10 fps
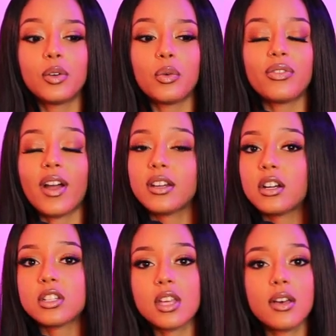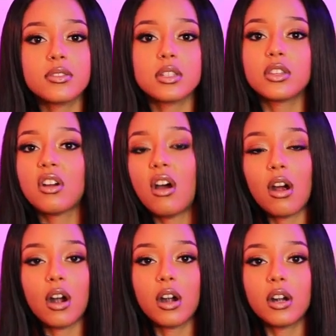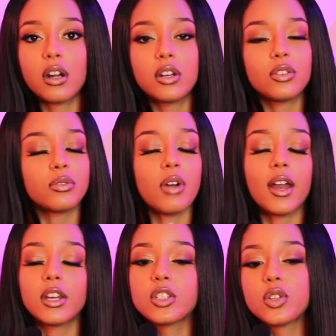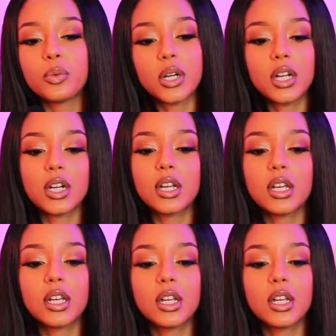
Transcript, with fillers: we find ourselves in the car, riding to work,